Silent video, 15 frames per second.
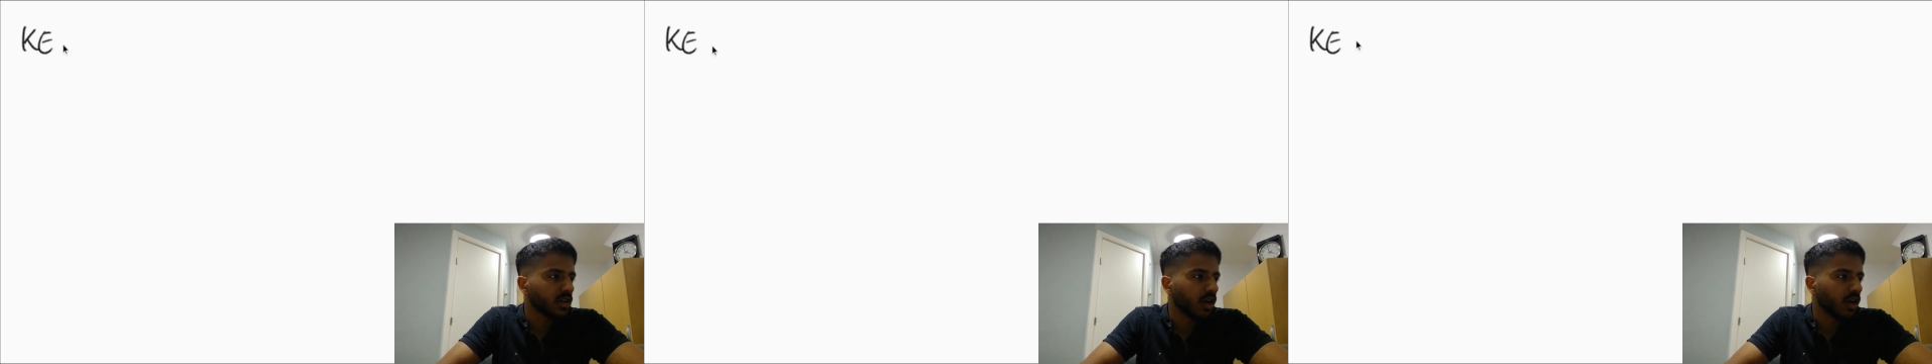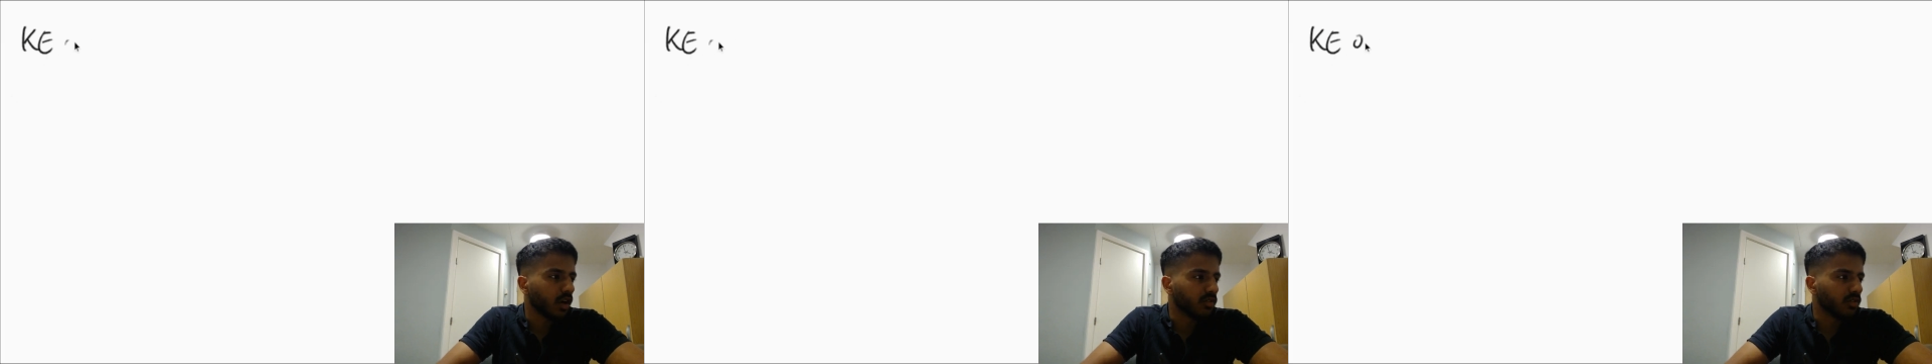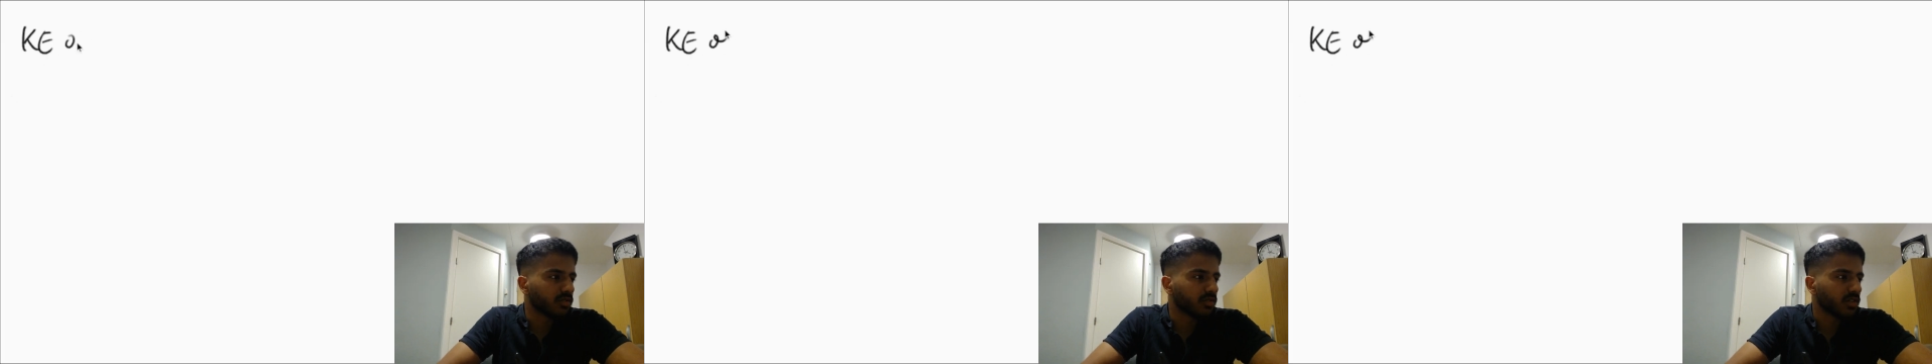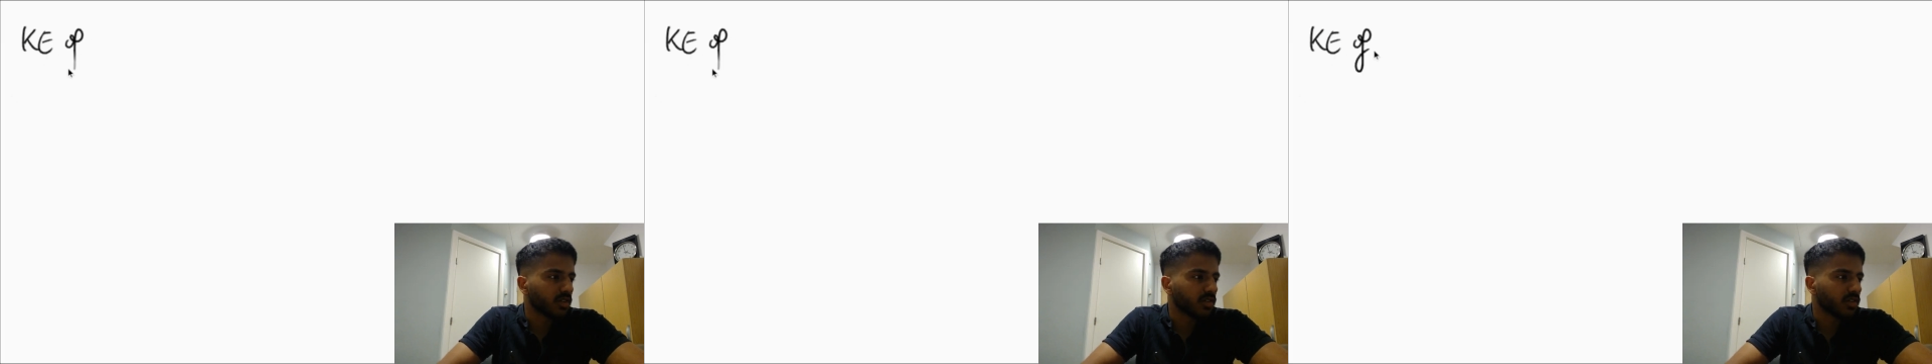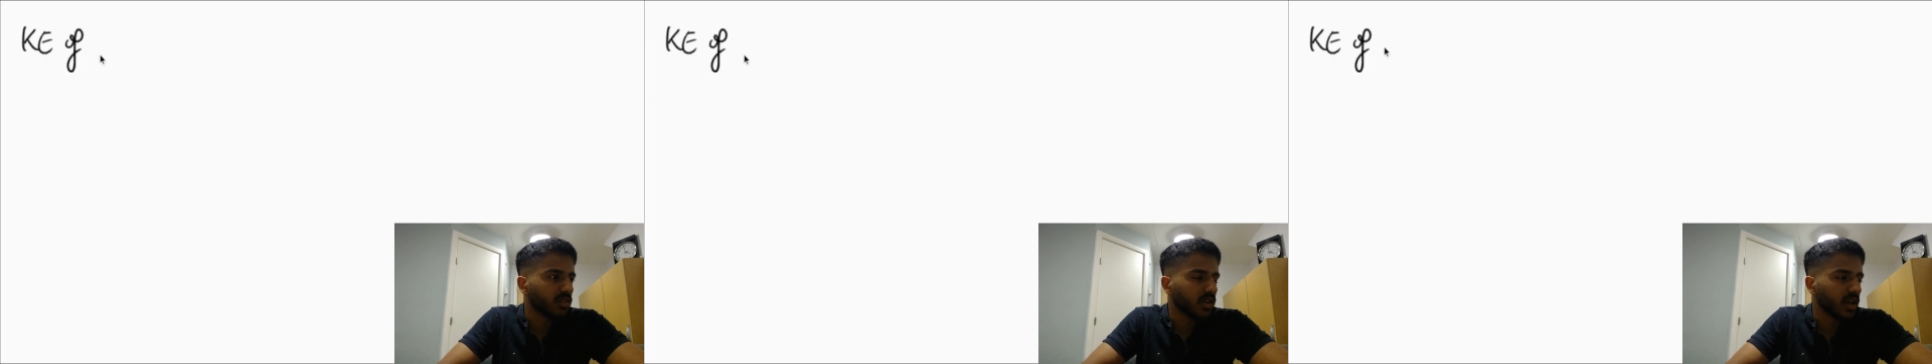of
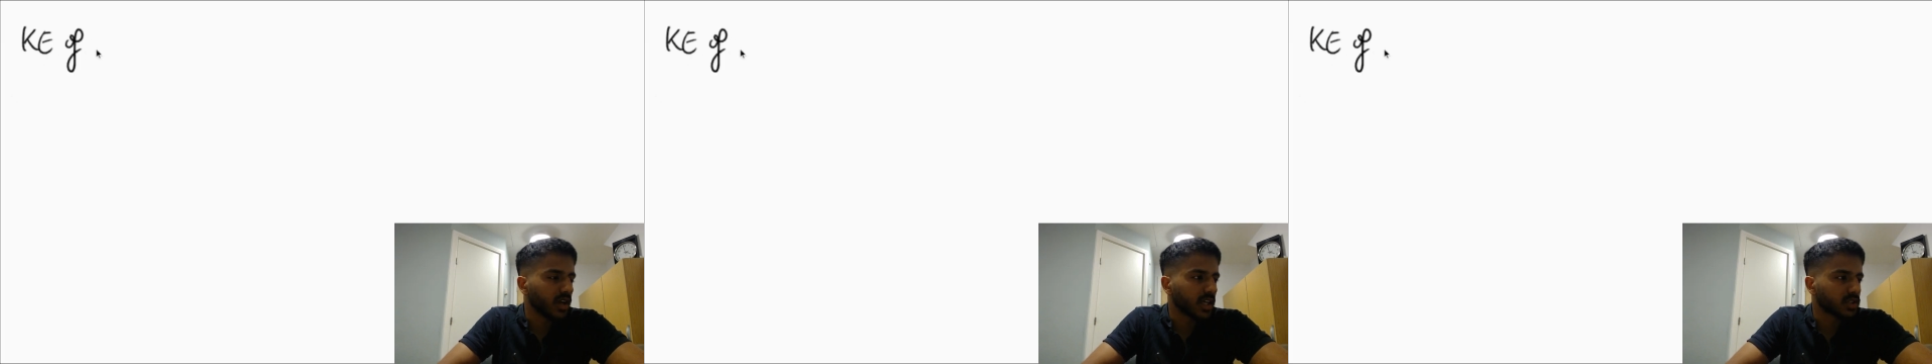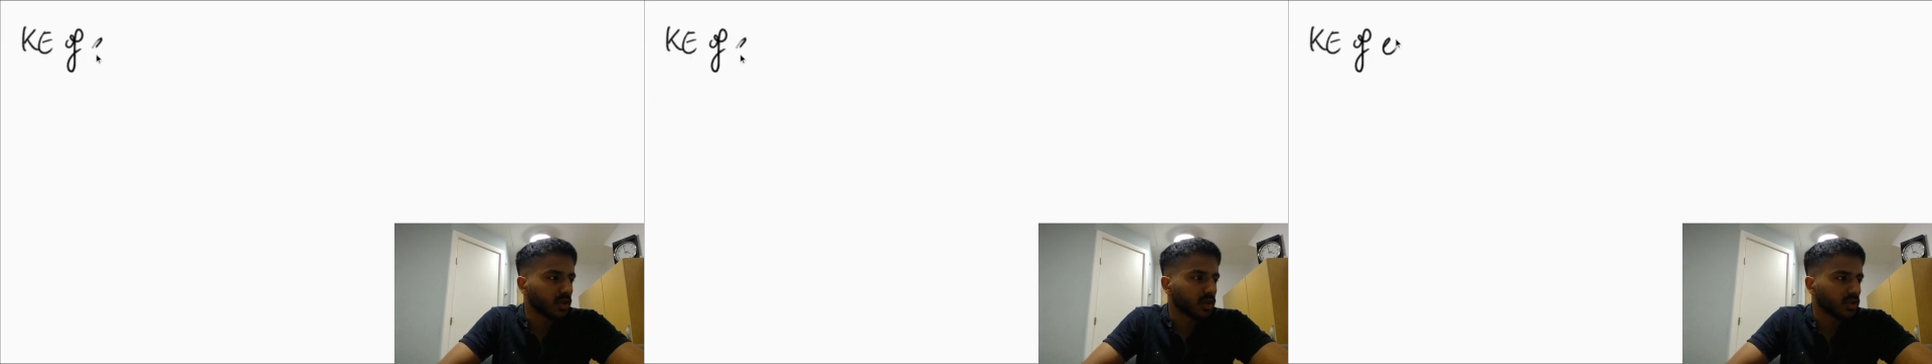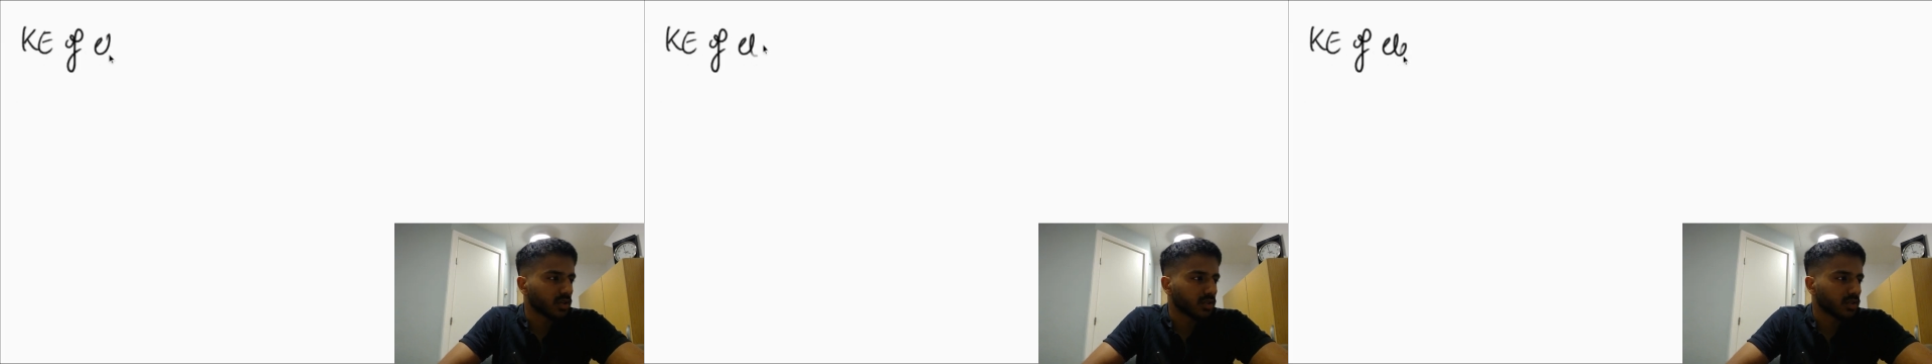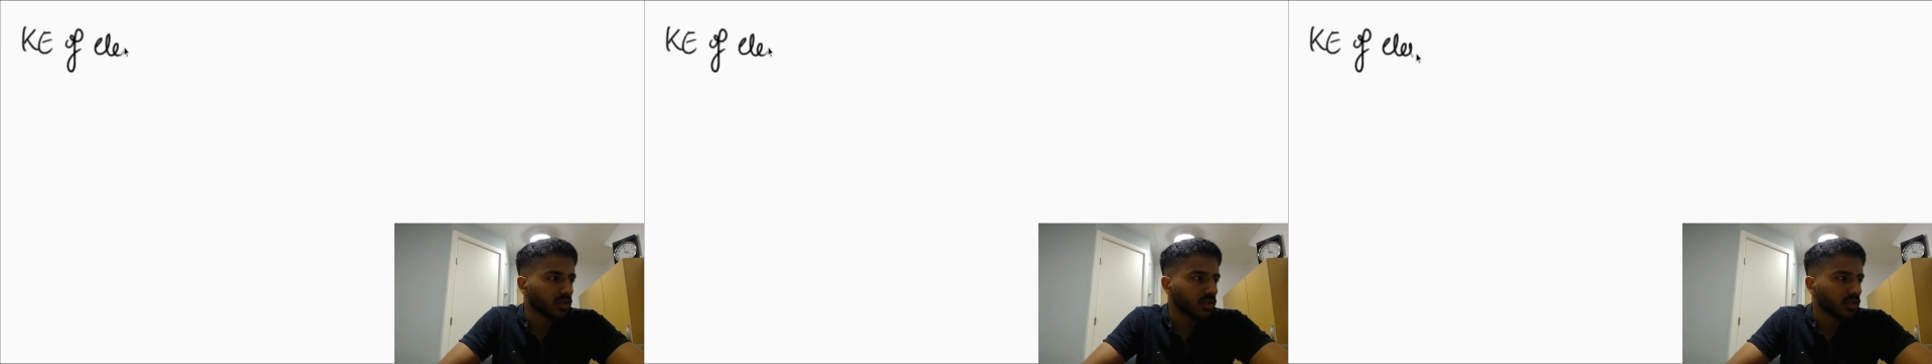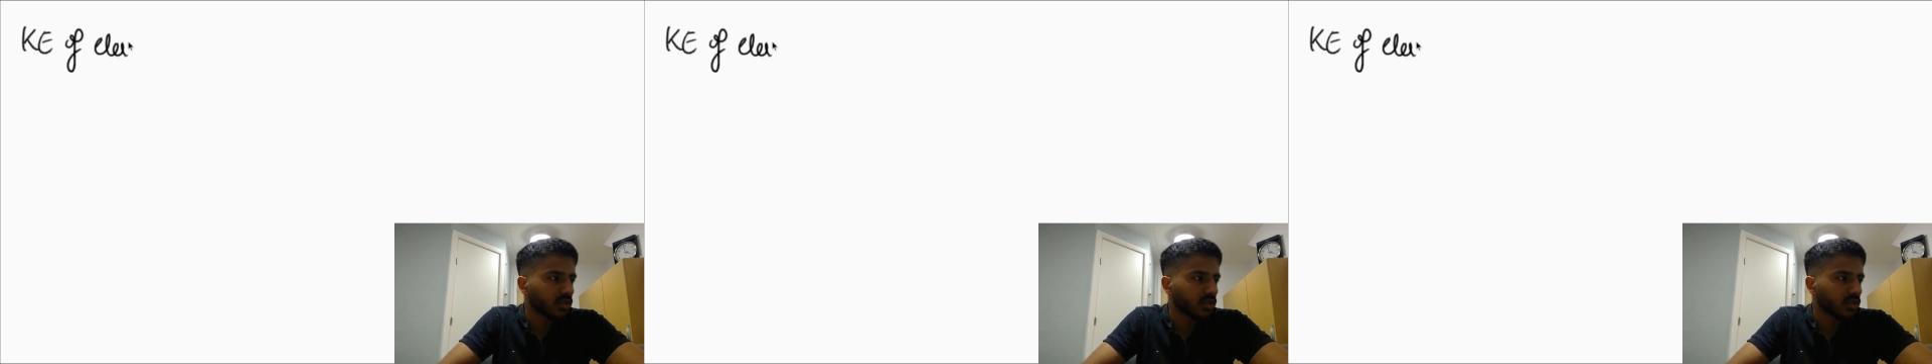electrons